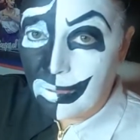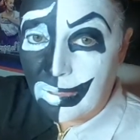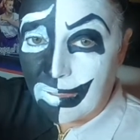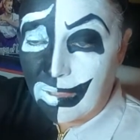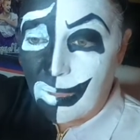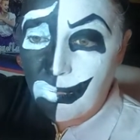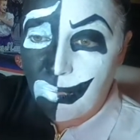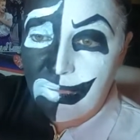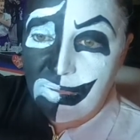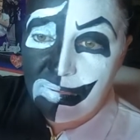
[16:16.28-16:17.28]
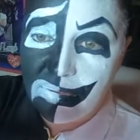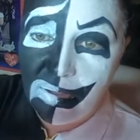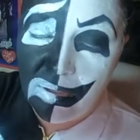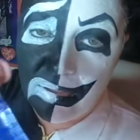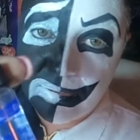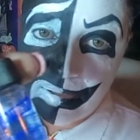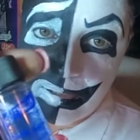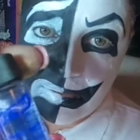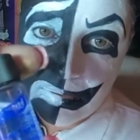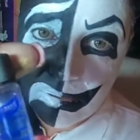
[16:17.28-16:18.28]
it comes with this uh,
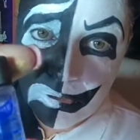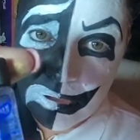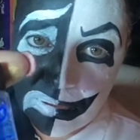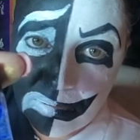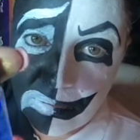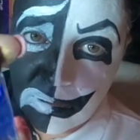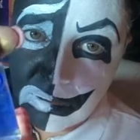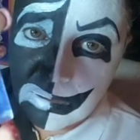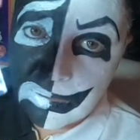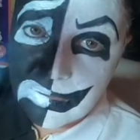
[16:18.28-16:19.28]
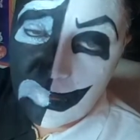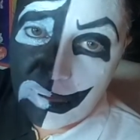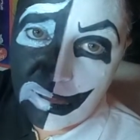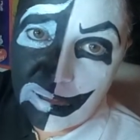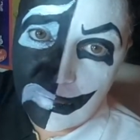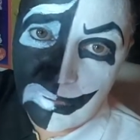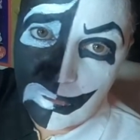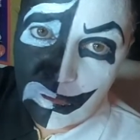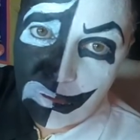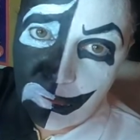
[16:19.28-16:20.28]
setting solution. Typically, if you're
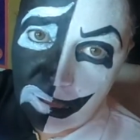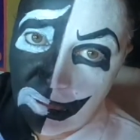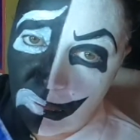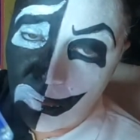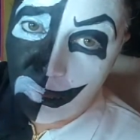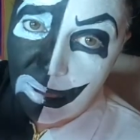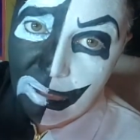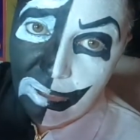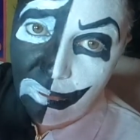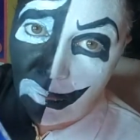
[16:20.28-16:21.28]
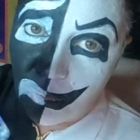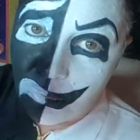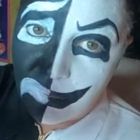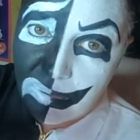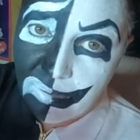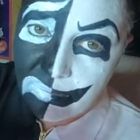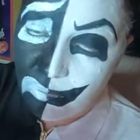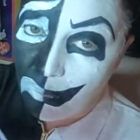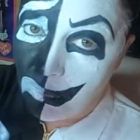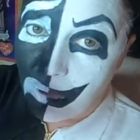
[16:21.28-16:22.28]
gonna do like your whole body or your whole face or
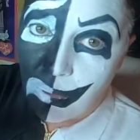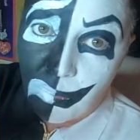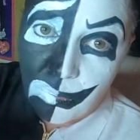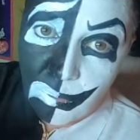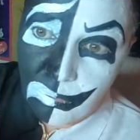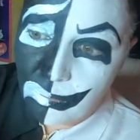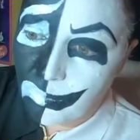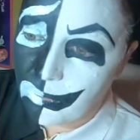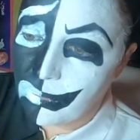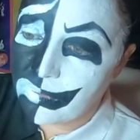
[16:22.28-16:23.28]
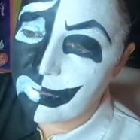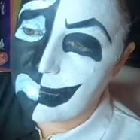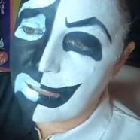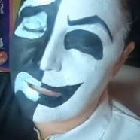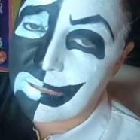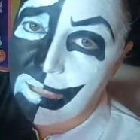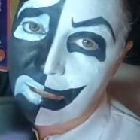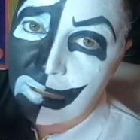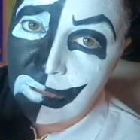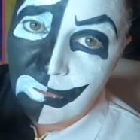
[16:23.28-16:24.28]
your, a whole arm or, or something like
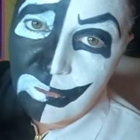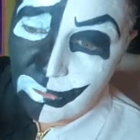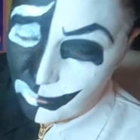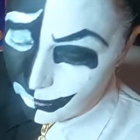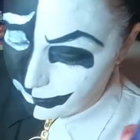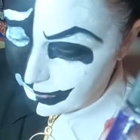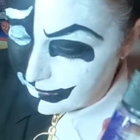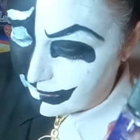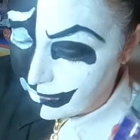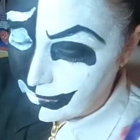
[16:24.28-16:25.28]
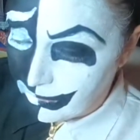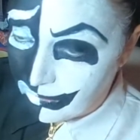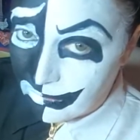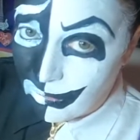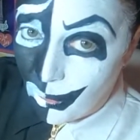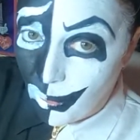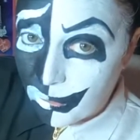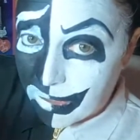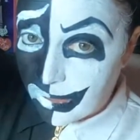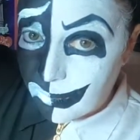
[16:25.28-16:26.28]
that, you're gonna wanna mix the whole
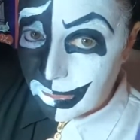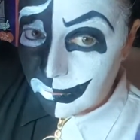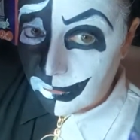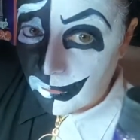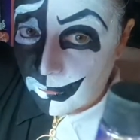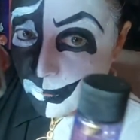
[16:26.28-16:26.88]
thing of powder